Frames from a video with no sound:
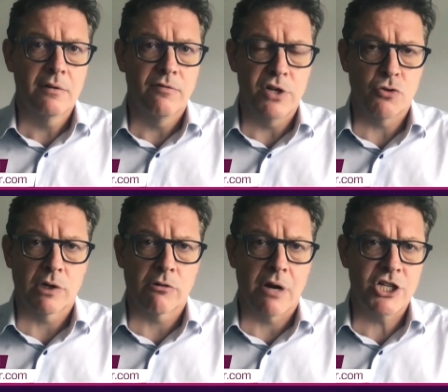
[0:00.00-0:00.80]
visual
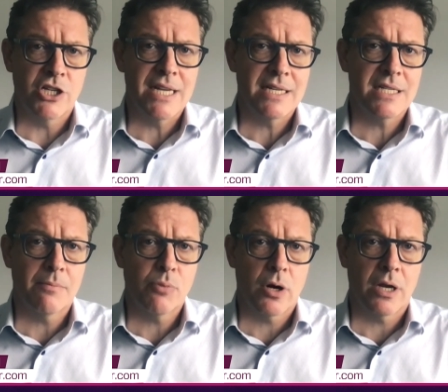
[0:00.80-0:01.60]
regression
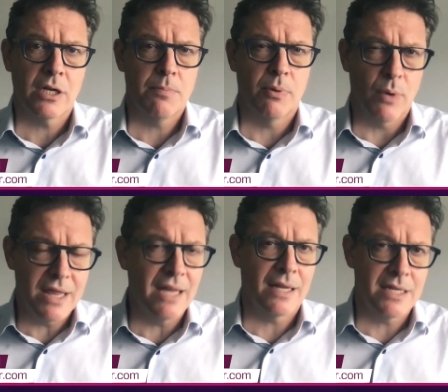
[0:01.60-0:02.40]
testing product, but we
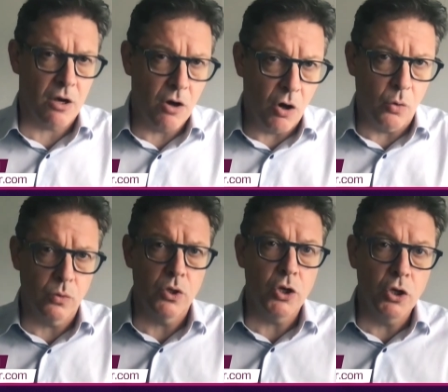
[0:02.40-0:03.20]
think there's a
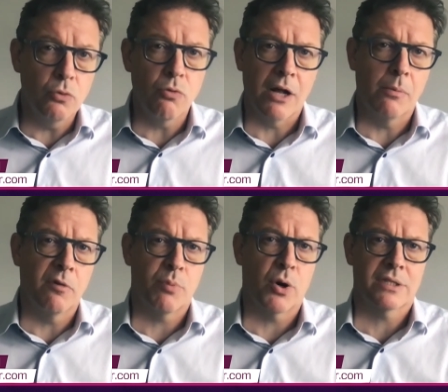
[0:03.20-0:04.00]
whole new realm
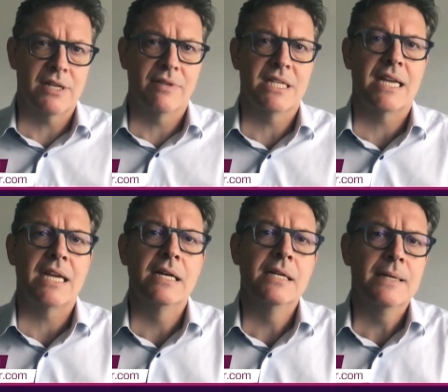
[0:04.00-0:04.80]
of
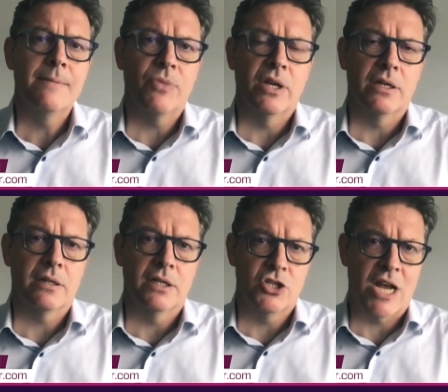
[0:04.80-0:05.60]
productivity
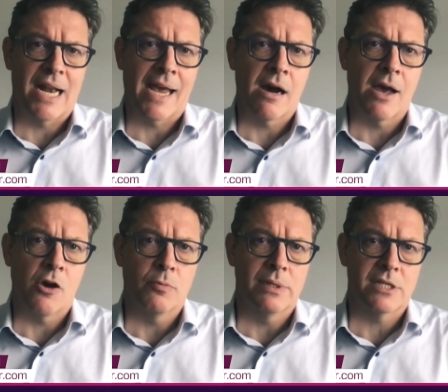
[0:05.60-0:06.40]
that, that Gen AI
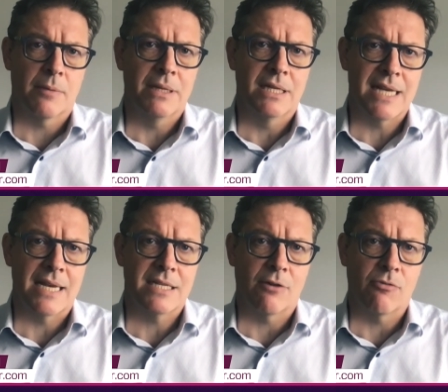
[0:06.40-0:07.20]
opens up in the testing